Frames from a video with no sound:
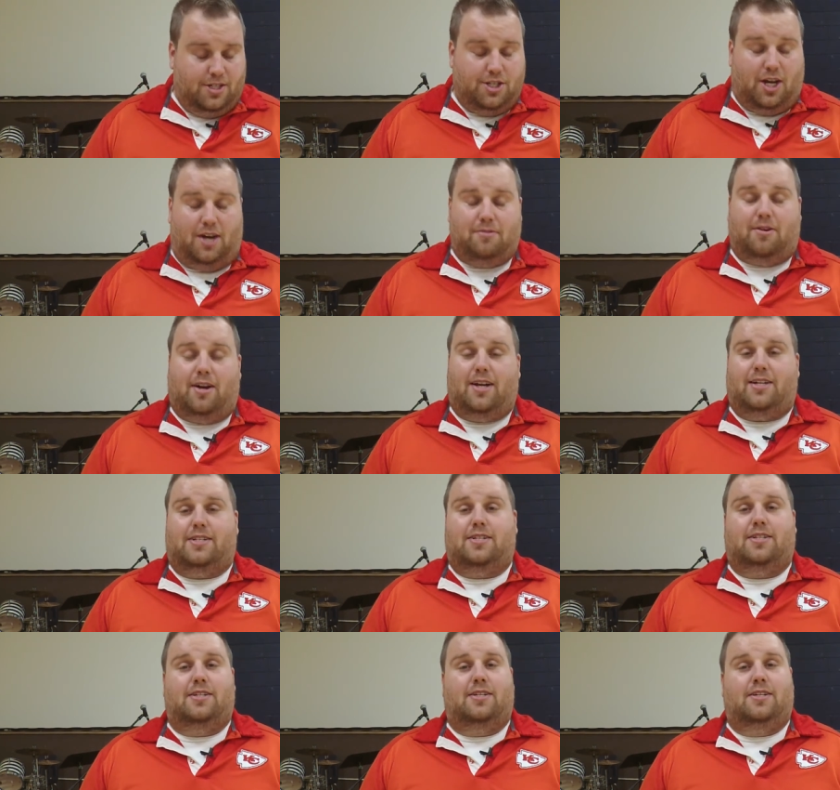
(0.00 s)
John
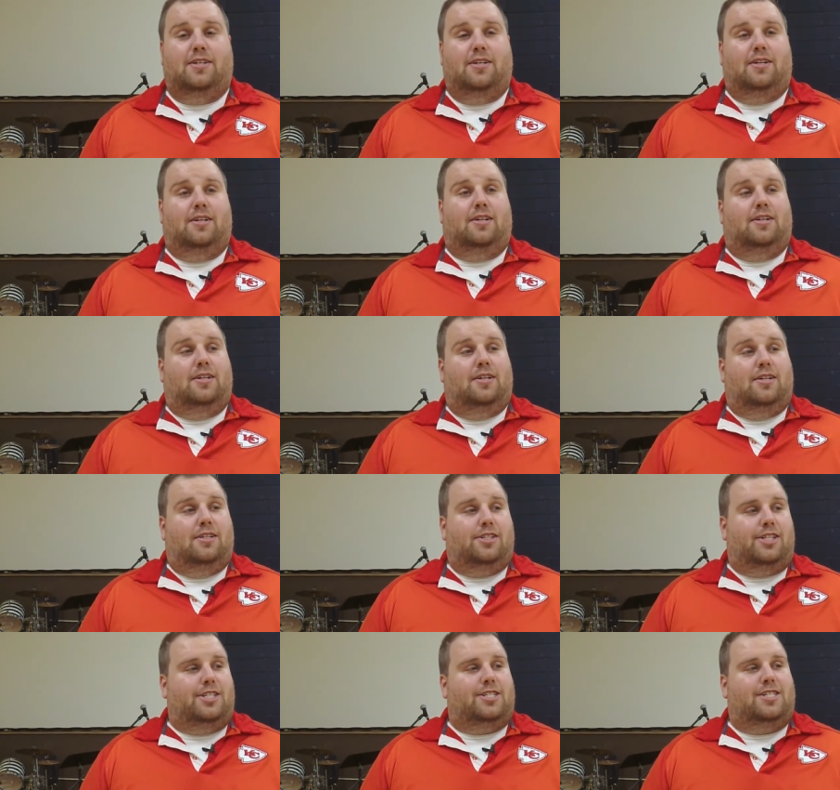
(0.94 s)
writes,
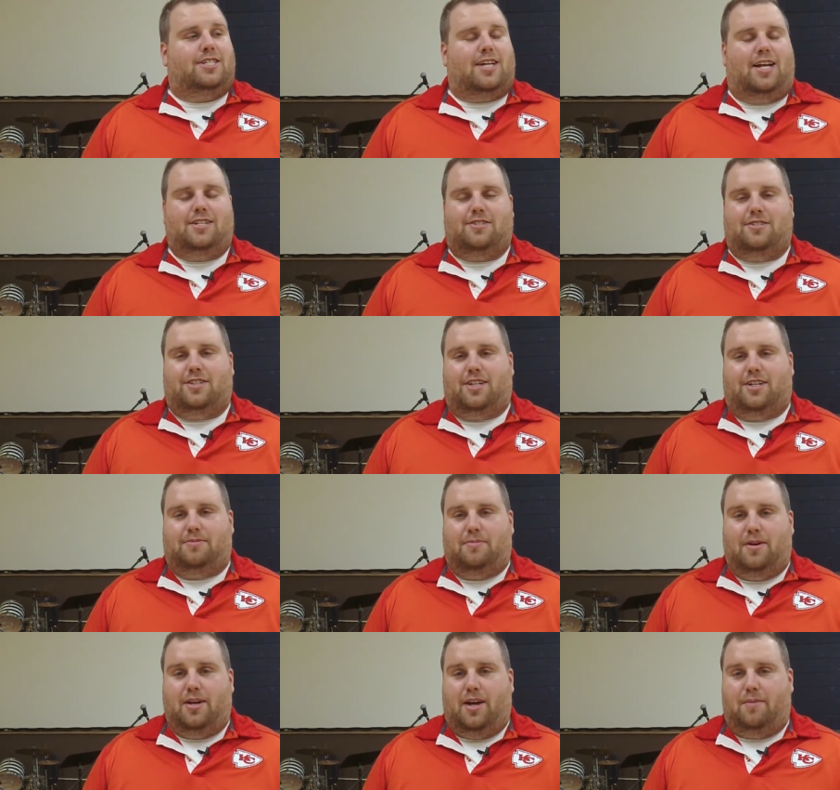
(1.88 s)
Jesus answered
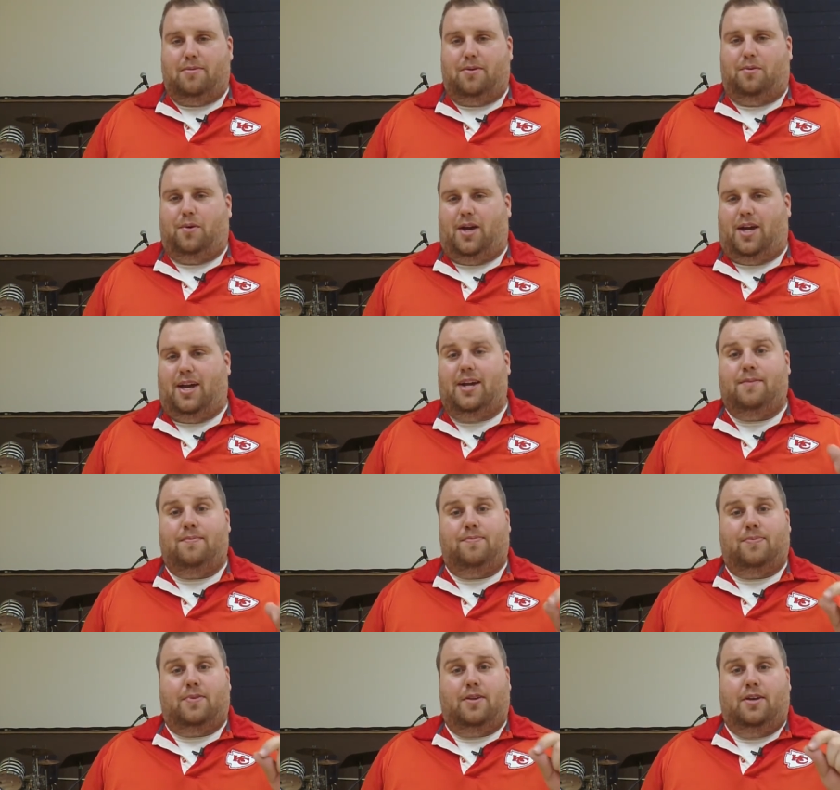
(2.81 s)
them, I am the way,
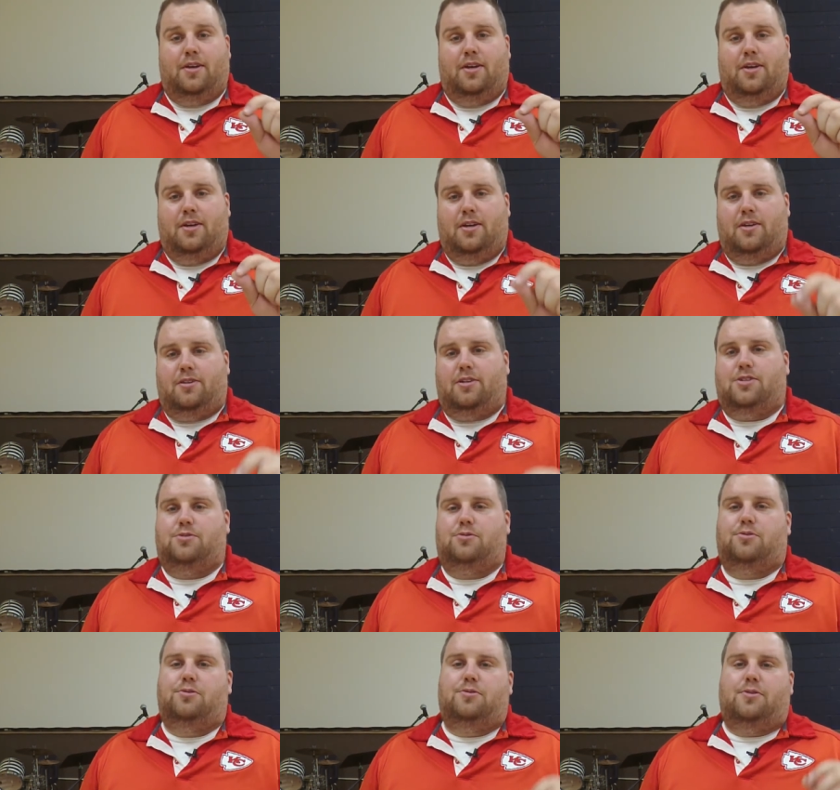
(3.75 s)
the
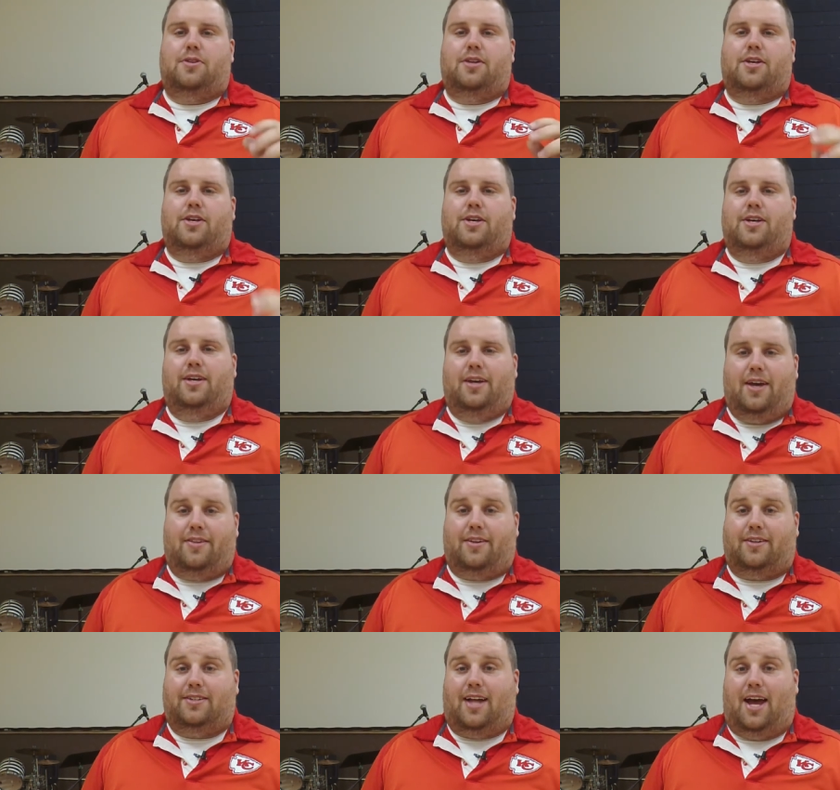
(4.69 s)
truth,
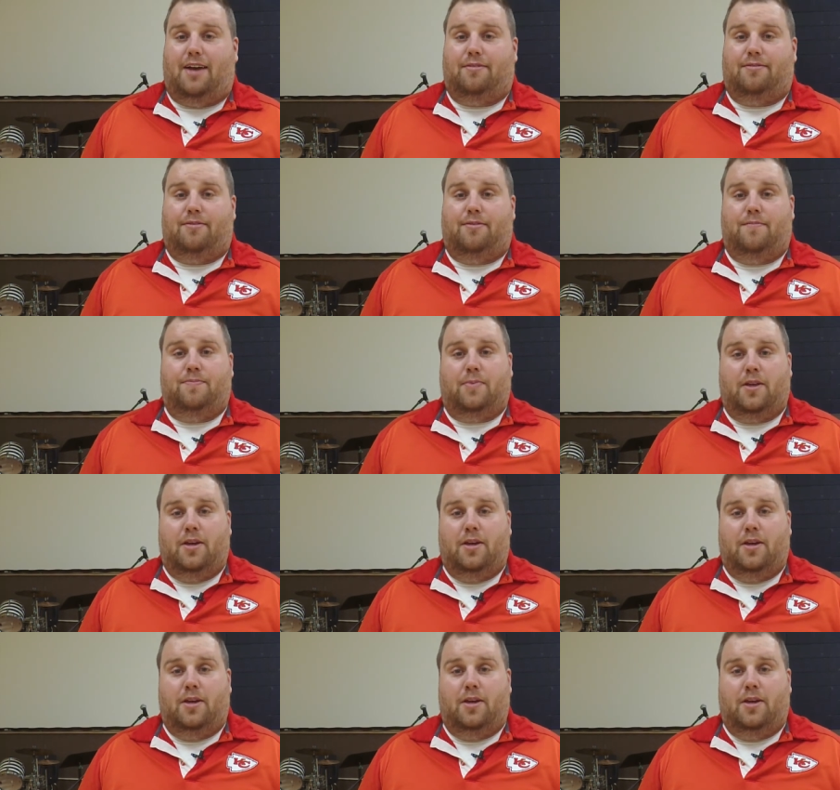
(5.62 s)
and the life.